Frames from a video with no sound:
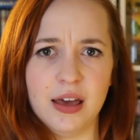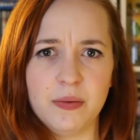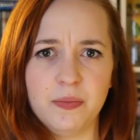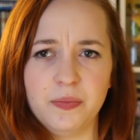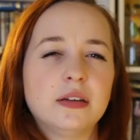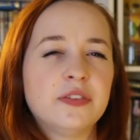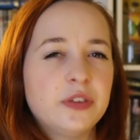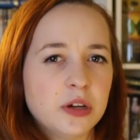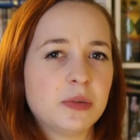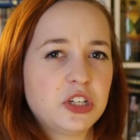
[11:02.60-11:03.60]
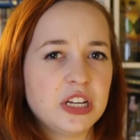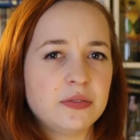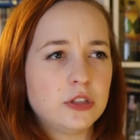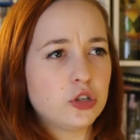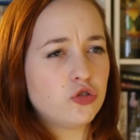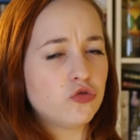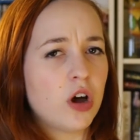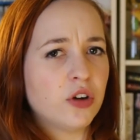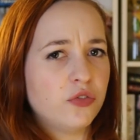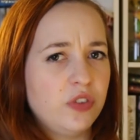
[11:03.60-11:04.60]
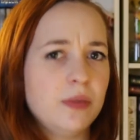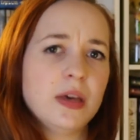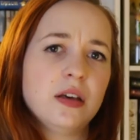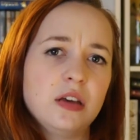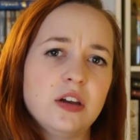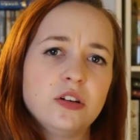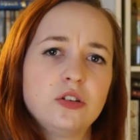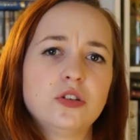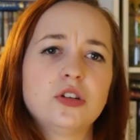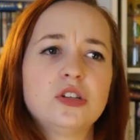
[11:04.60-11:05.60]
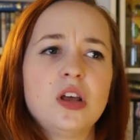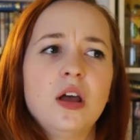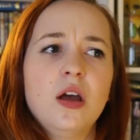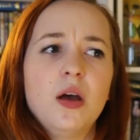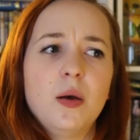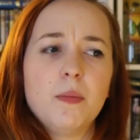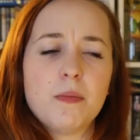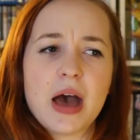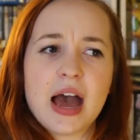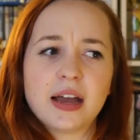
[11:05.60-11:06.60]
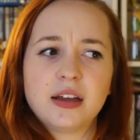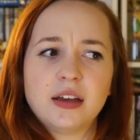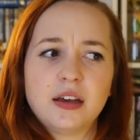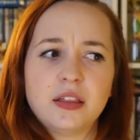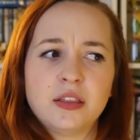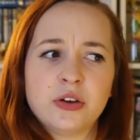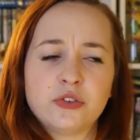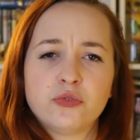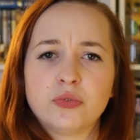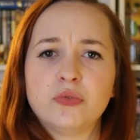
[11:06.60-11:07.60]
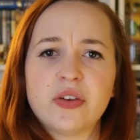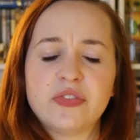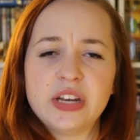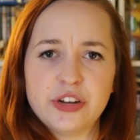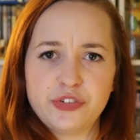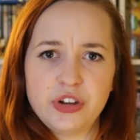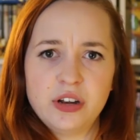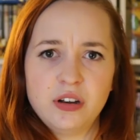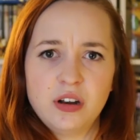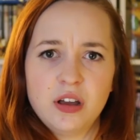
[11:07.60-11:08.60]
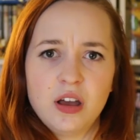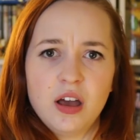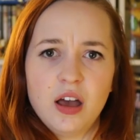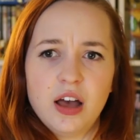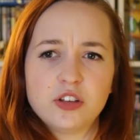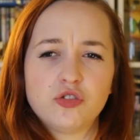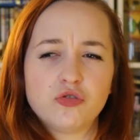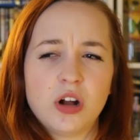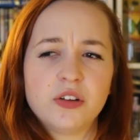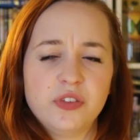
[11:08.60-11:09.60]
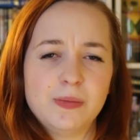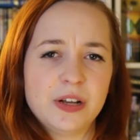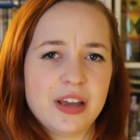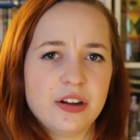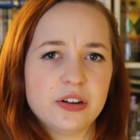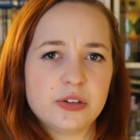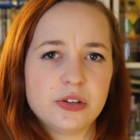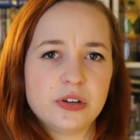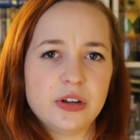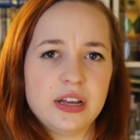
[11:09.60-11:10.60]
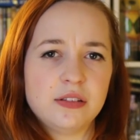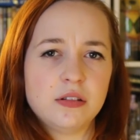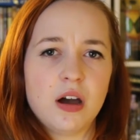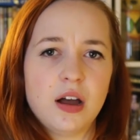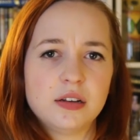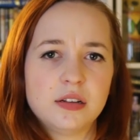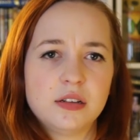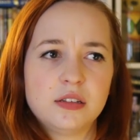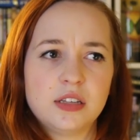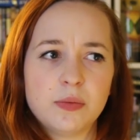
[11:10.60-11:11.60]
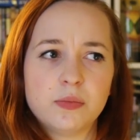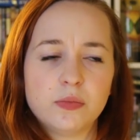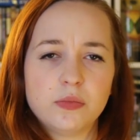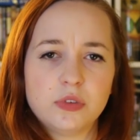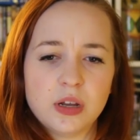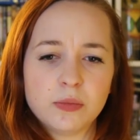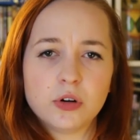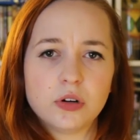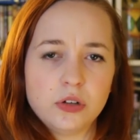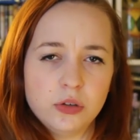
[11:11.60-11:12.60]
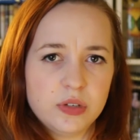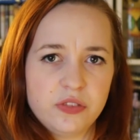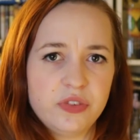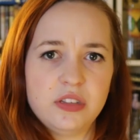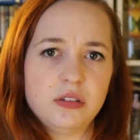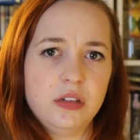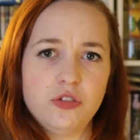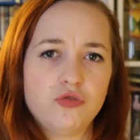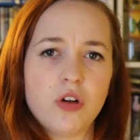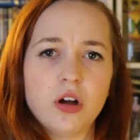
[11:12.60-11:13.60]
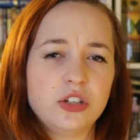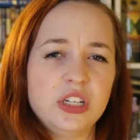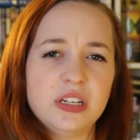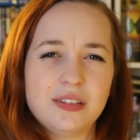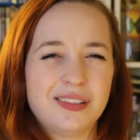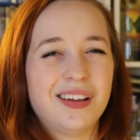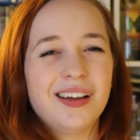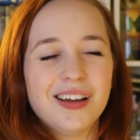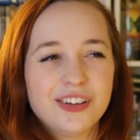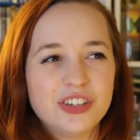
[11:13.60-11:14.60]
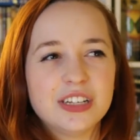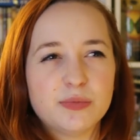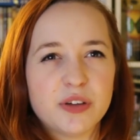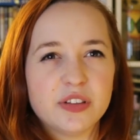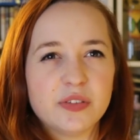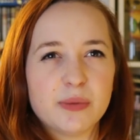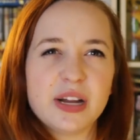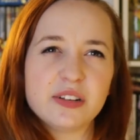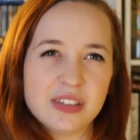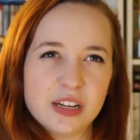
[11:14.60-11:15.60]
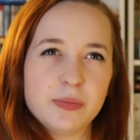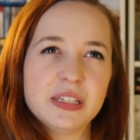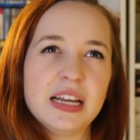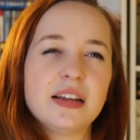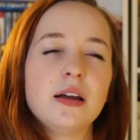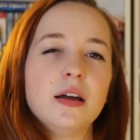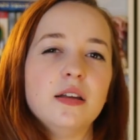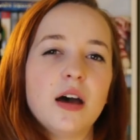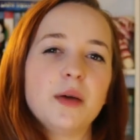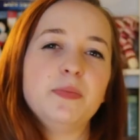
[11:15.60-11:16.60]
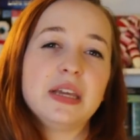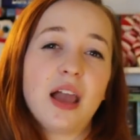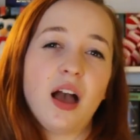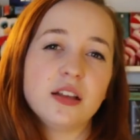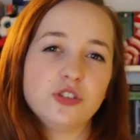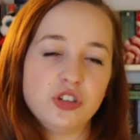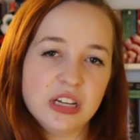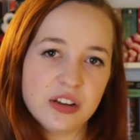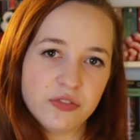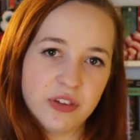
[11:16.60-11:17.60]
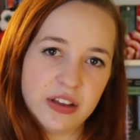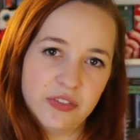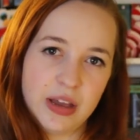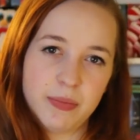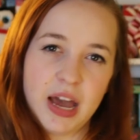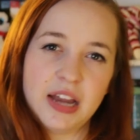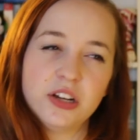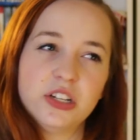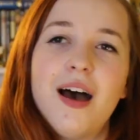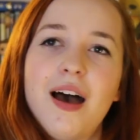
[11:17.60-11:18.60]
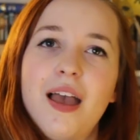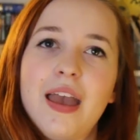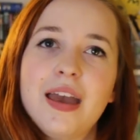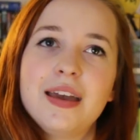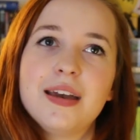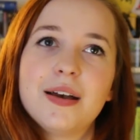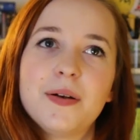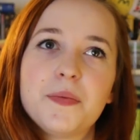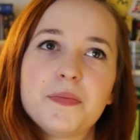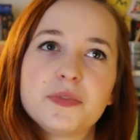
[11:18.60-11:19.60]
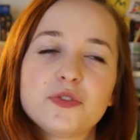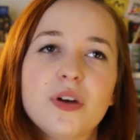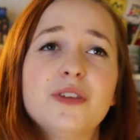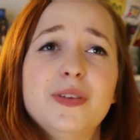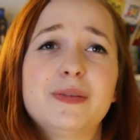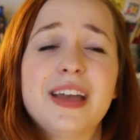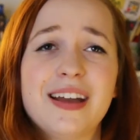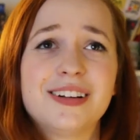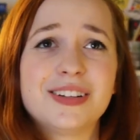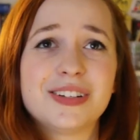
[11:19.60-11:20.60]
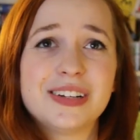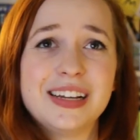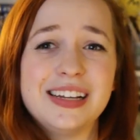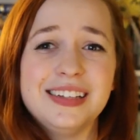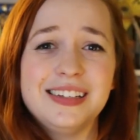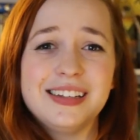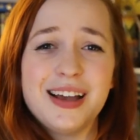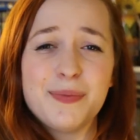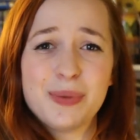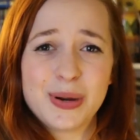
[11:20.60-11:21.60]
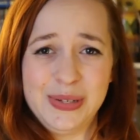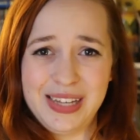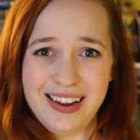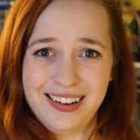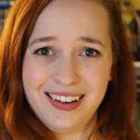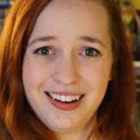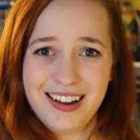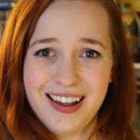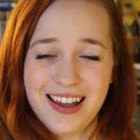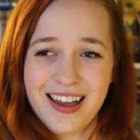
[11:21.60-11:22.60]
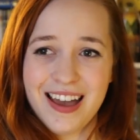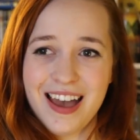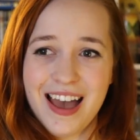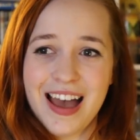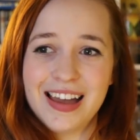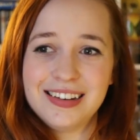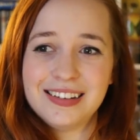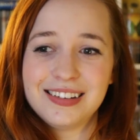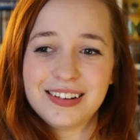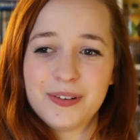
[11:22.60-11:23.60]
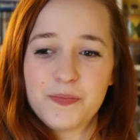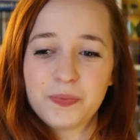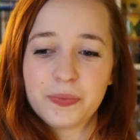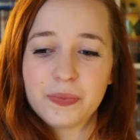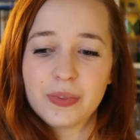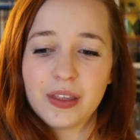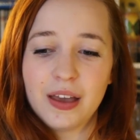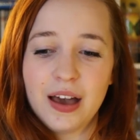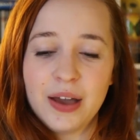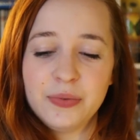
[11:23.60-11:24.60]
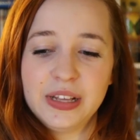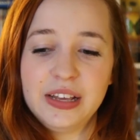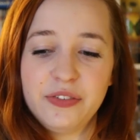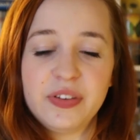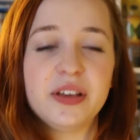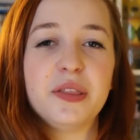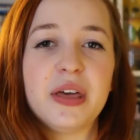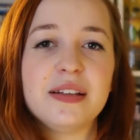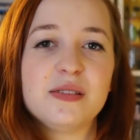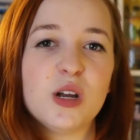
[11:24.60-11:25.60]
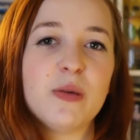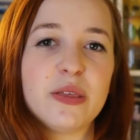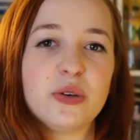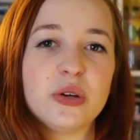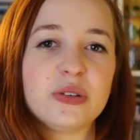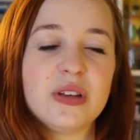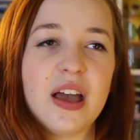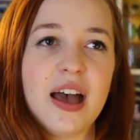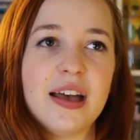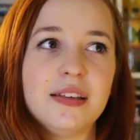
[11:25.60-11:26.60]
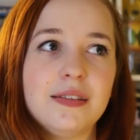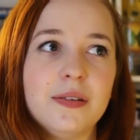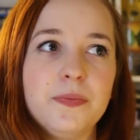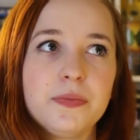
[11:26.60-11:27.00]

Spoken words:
them. It very much gives the strong female characters back their true definition. A strong female character is not some girl who is physically strong. She is Buffy the Vampire Slayer, but like, not because she can fight vampires. A strong female character is a person, and I really feel that Sarah Beth Durst has